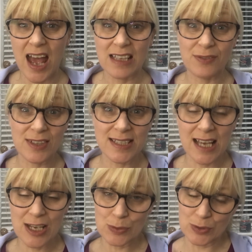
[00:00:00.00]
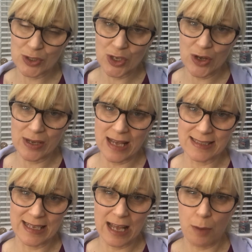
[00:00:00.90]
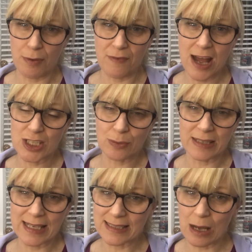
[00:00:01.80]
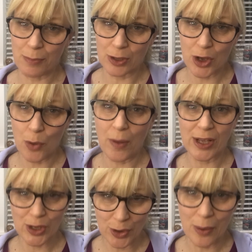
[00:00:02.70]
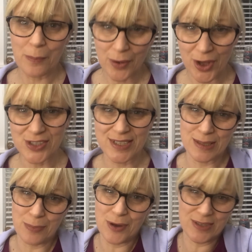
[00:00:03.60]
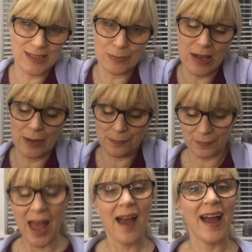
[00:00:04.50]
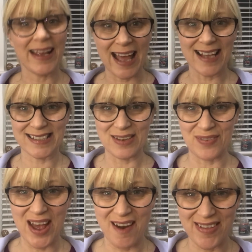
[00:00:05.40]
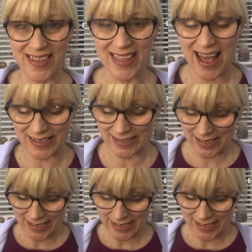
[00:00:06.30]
And if you decide you want to go get it, I'll provide you a link down below where you can go and purchase the box as well. I can't say fairer than that.